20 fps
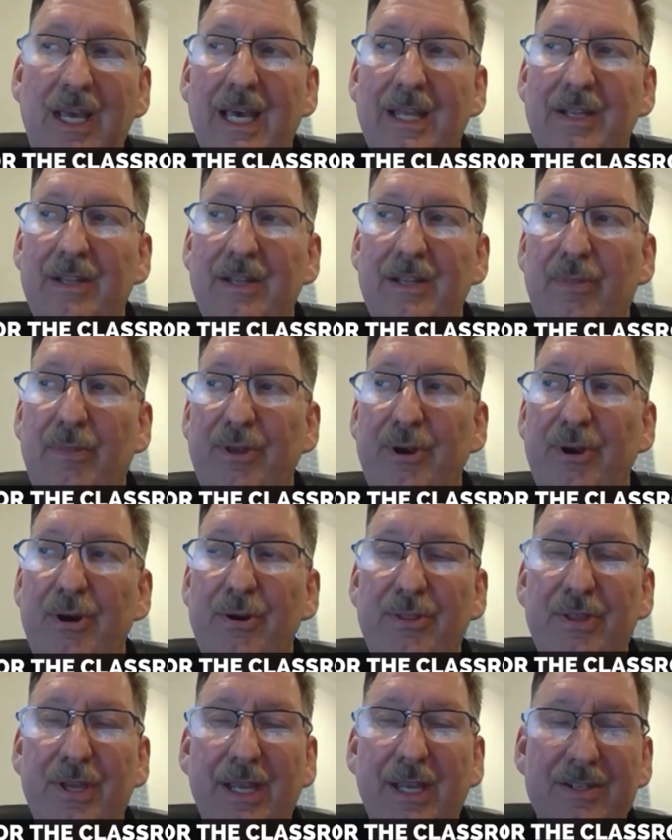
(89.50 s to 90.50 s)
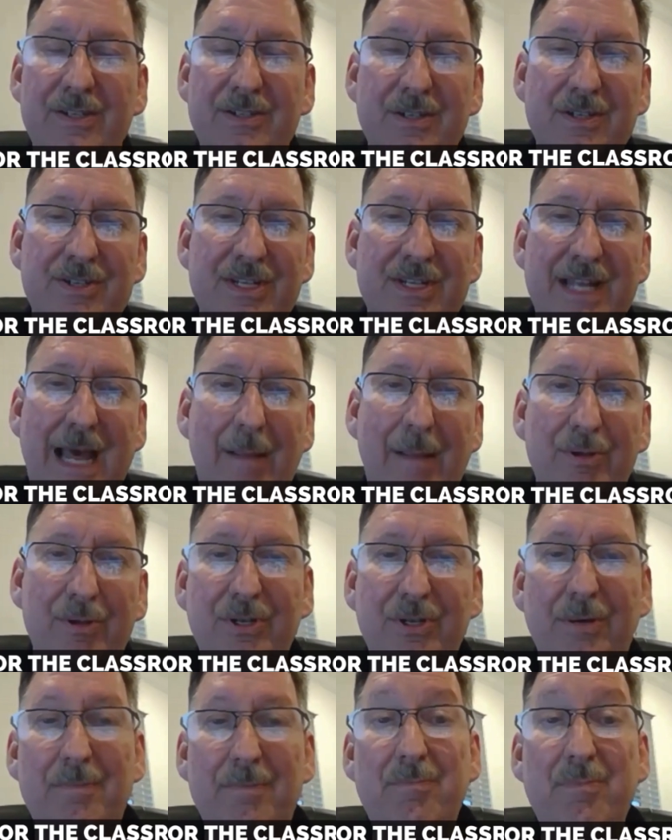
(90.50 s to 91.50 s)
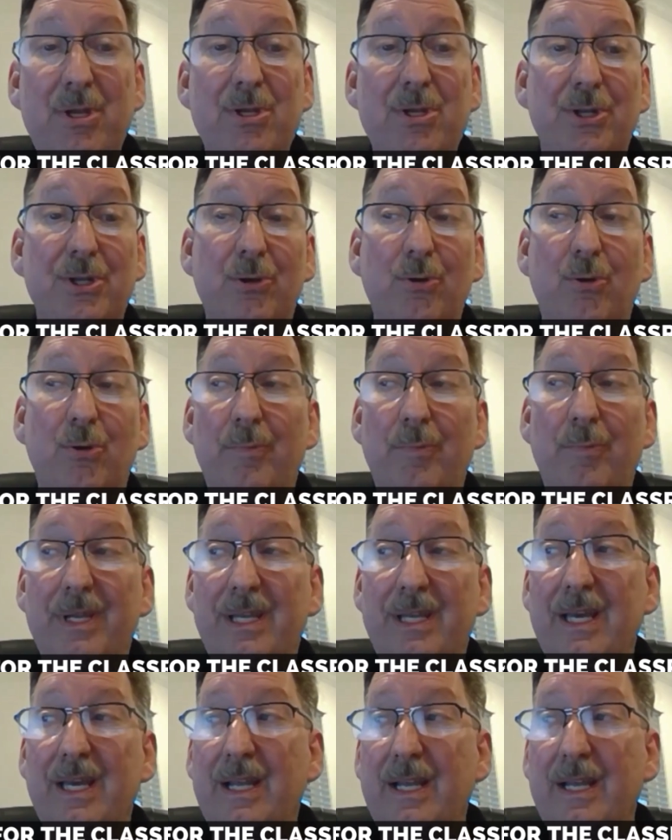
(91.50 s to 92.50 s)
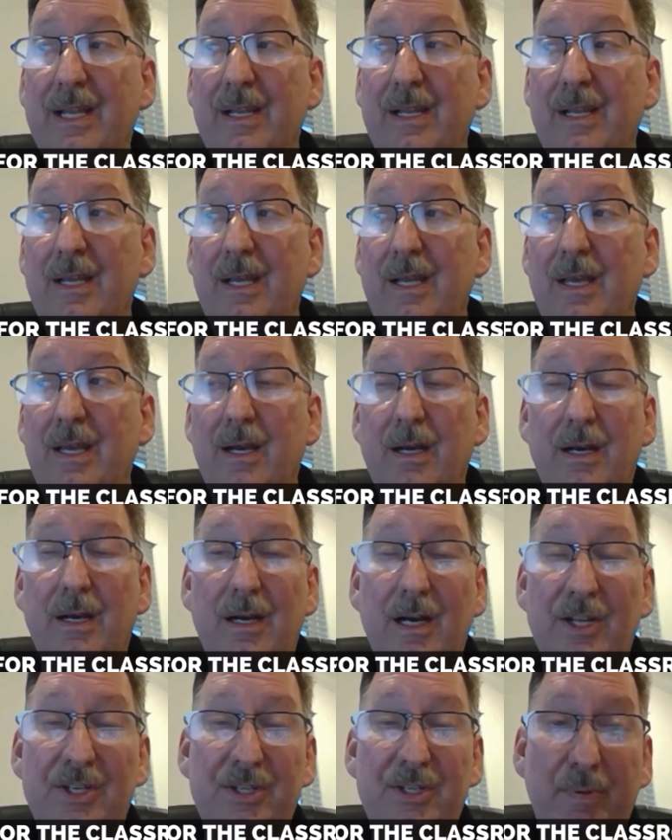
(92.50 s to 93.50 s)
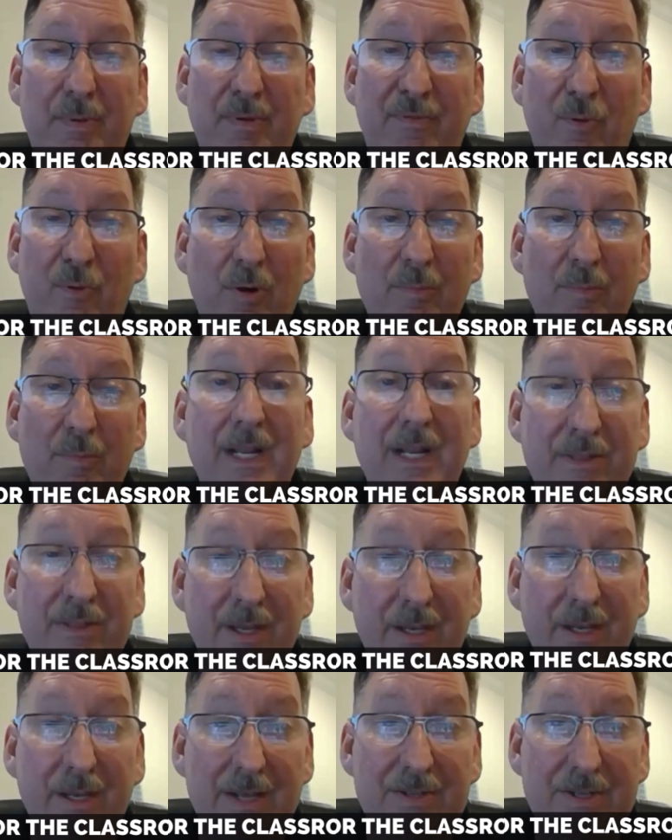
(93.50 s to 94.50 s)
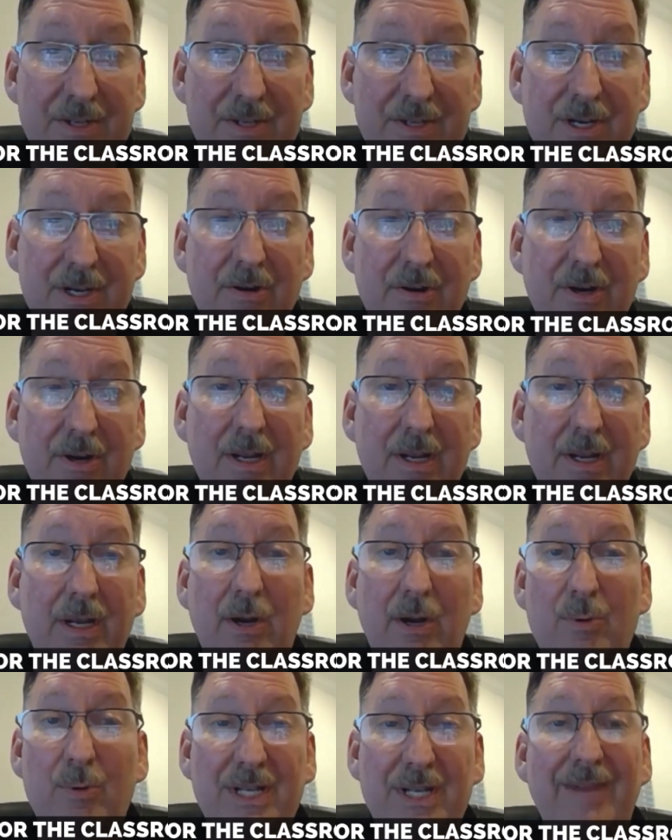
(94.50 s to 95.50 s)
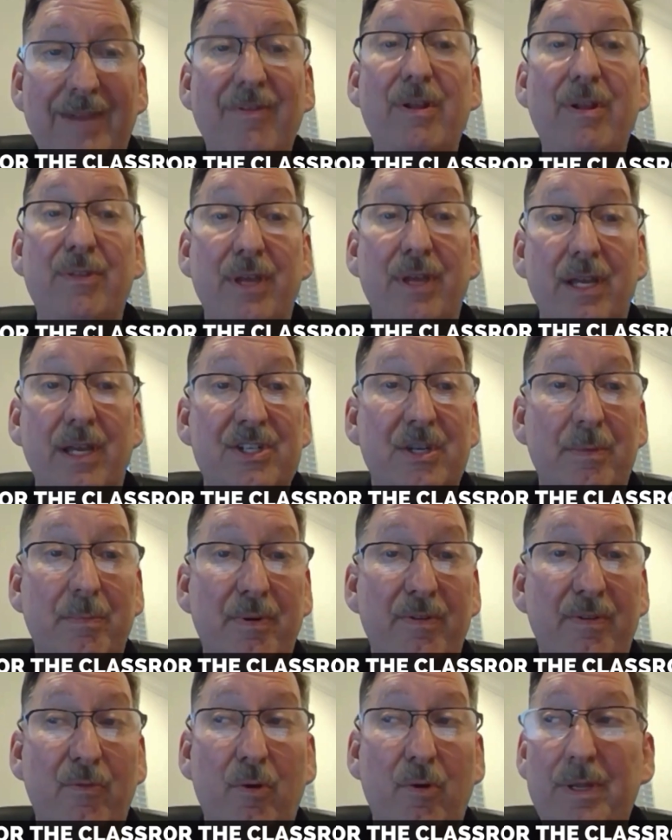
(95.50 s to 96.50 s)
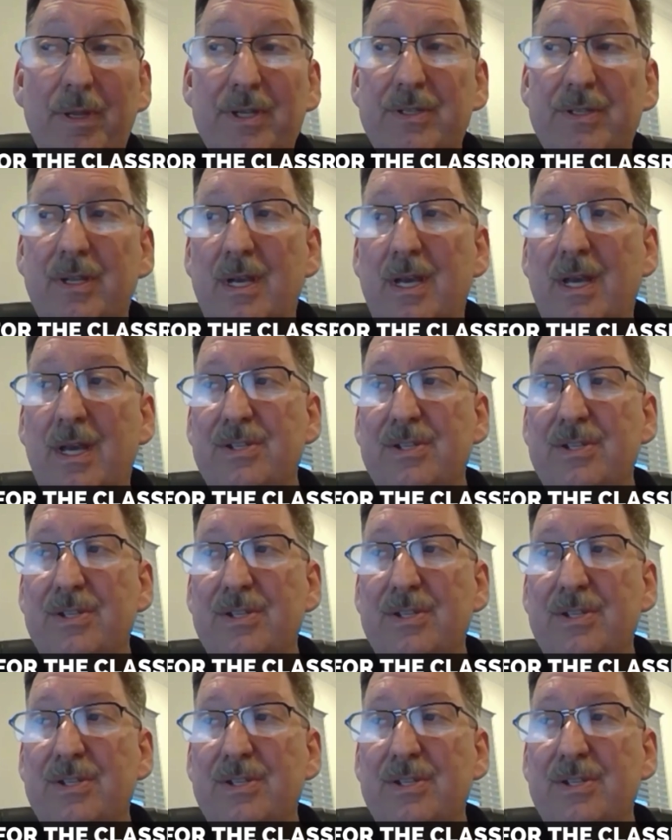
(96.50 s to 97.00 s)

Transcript: And then the third thing is to establish a musical beginning to perform anything necessary. In other words, everything is a performance.